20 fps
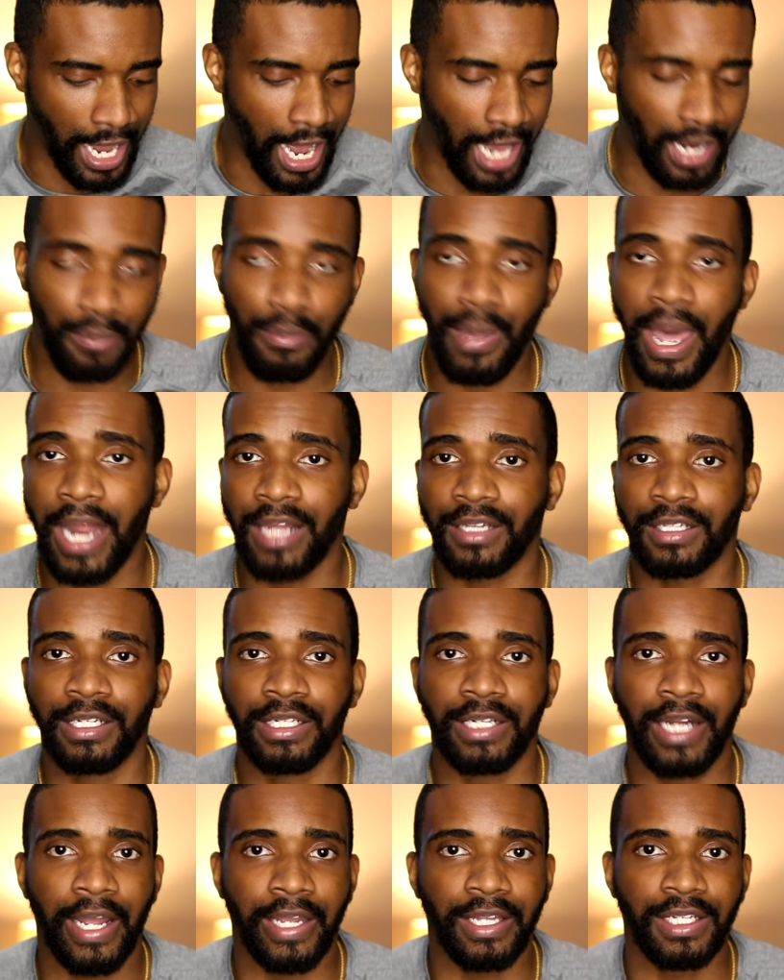automatically
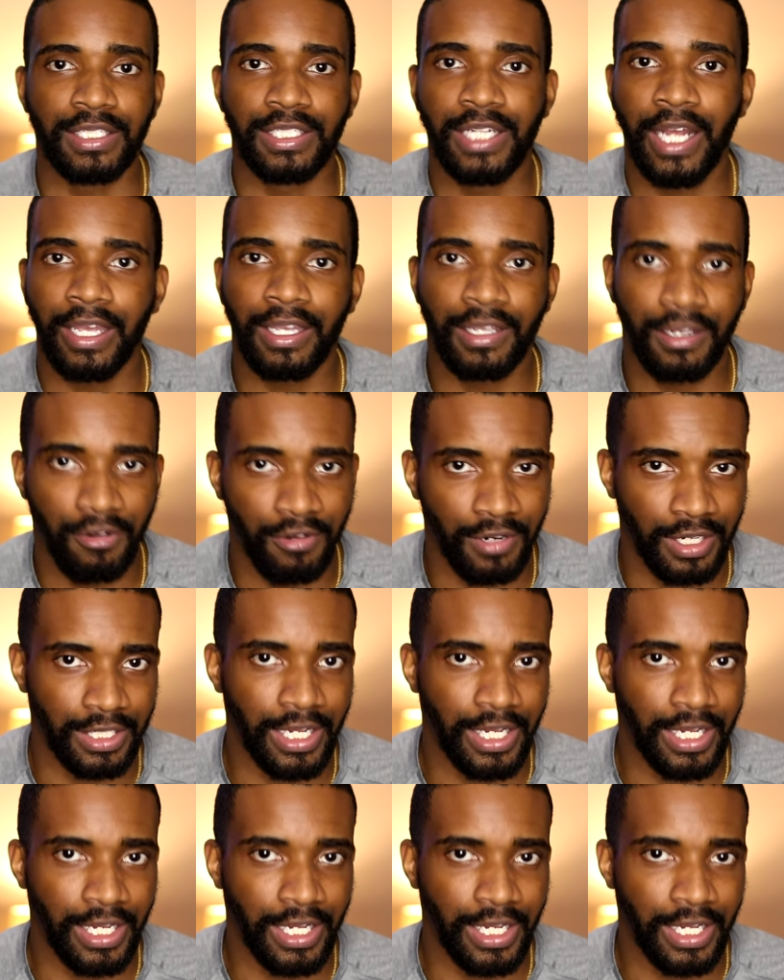and I can check it on a